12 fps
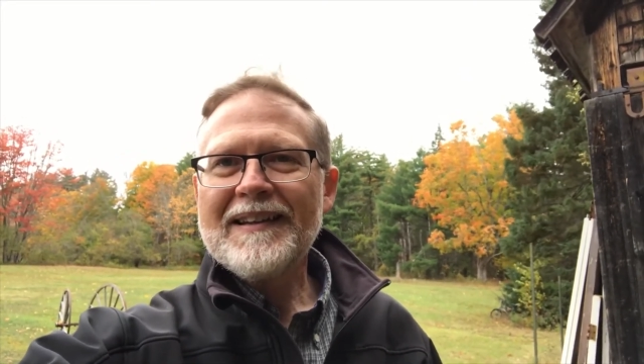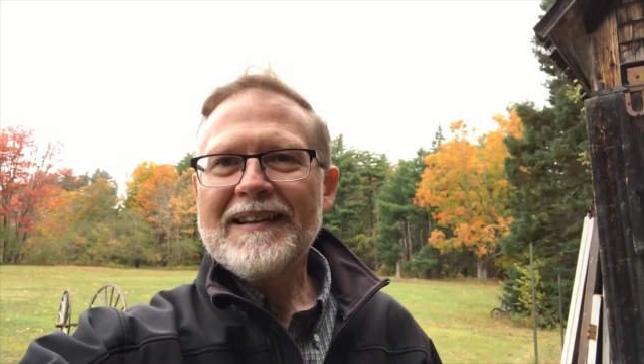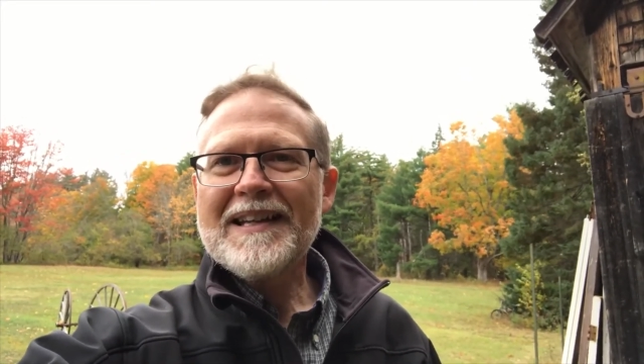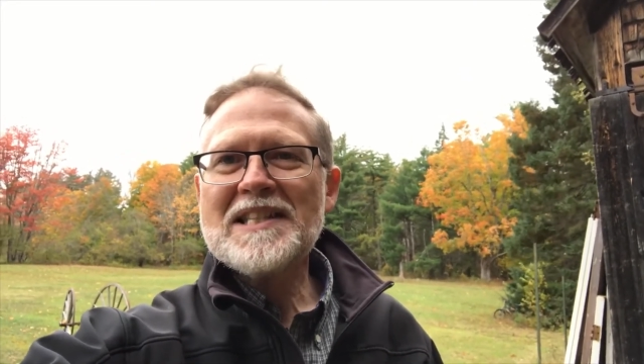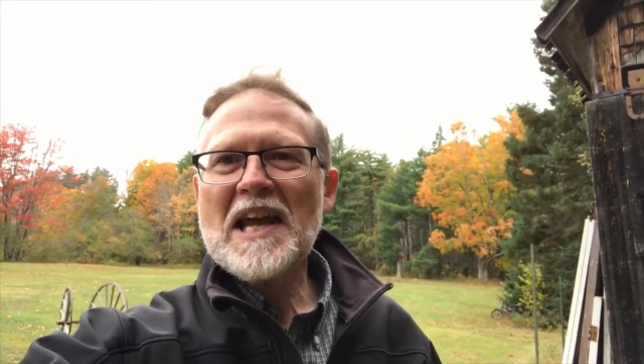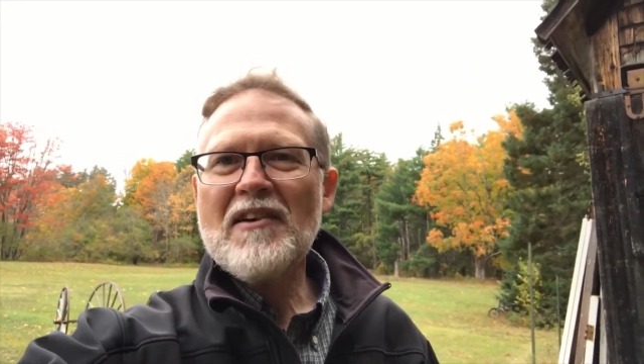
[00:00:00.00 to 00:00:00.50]

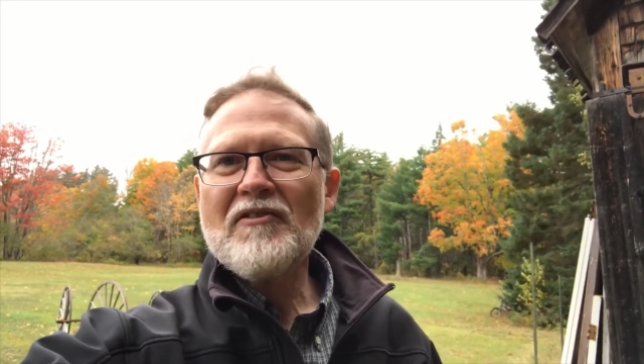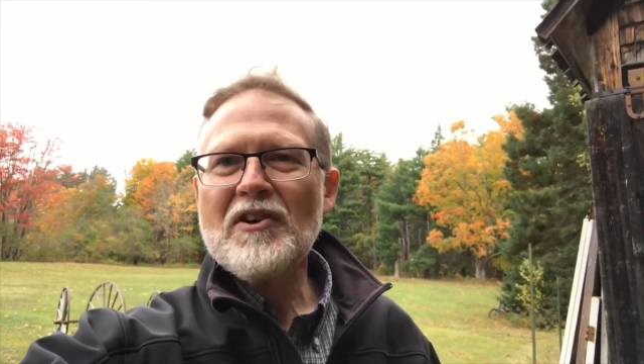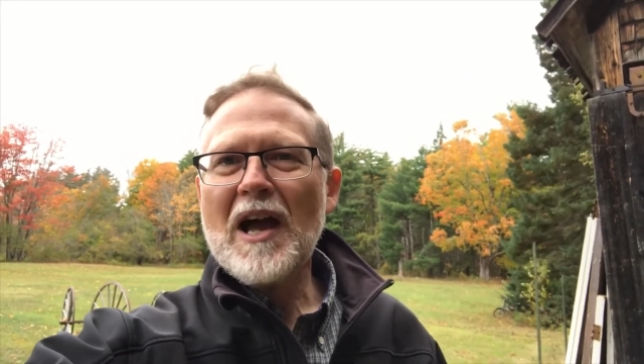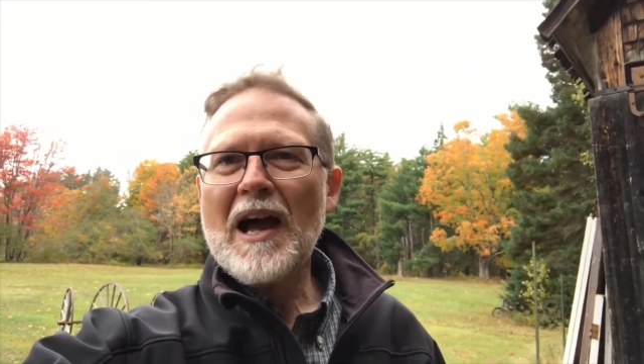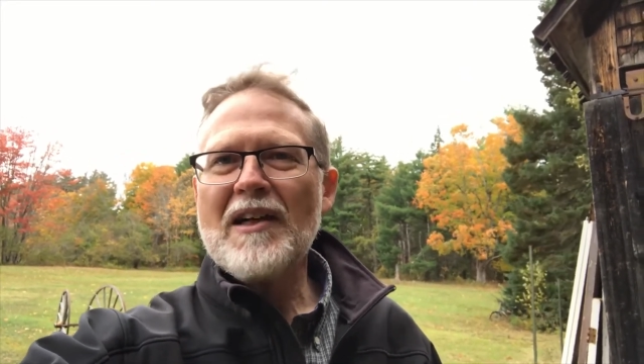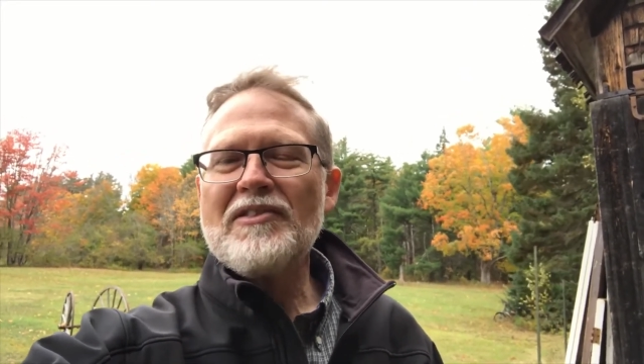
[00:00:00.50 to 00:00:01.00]
Let's have
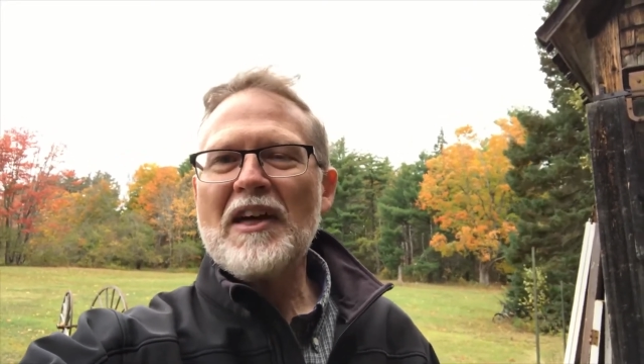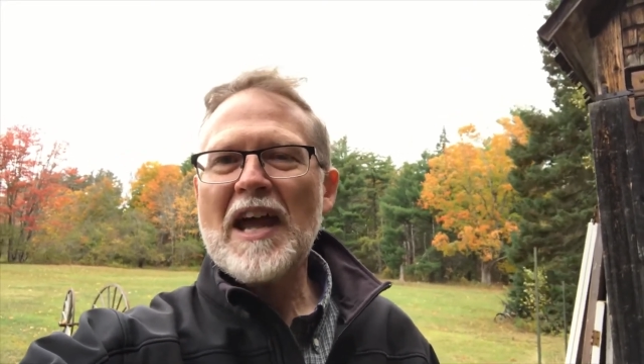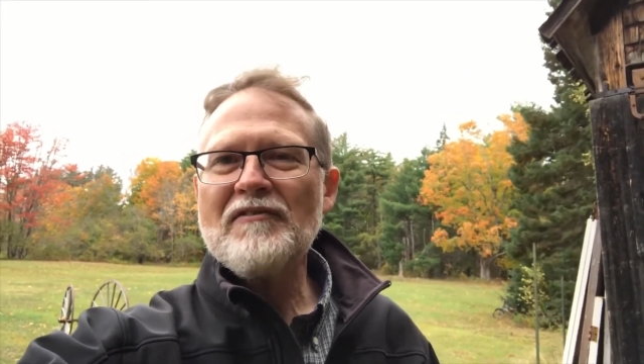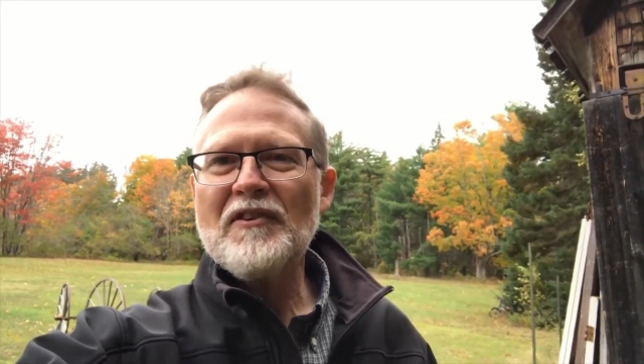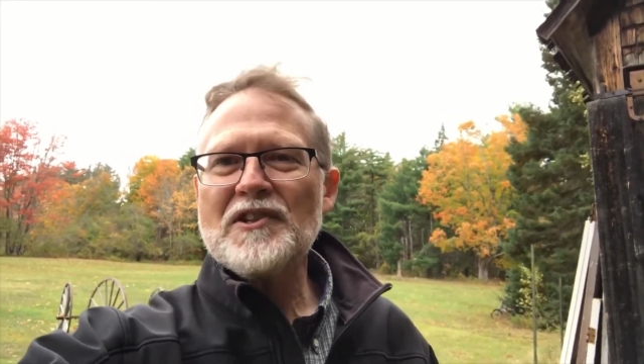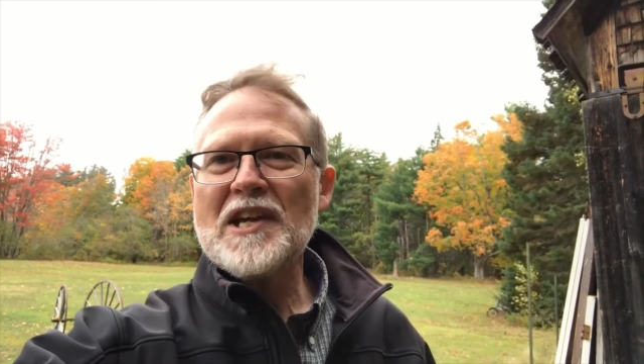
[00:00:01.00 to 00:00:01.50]
a thankful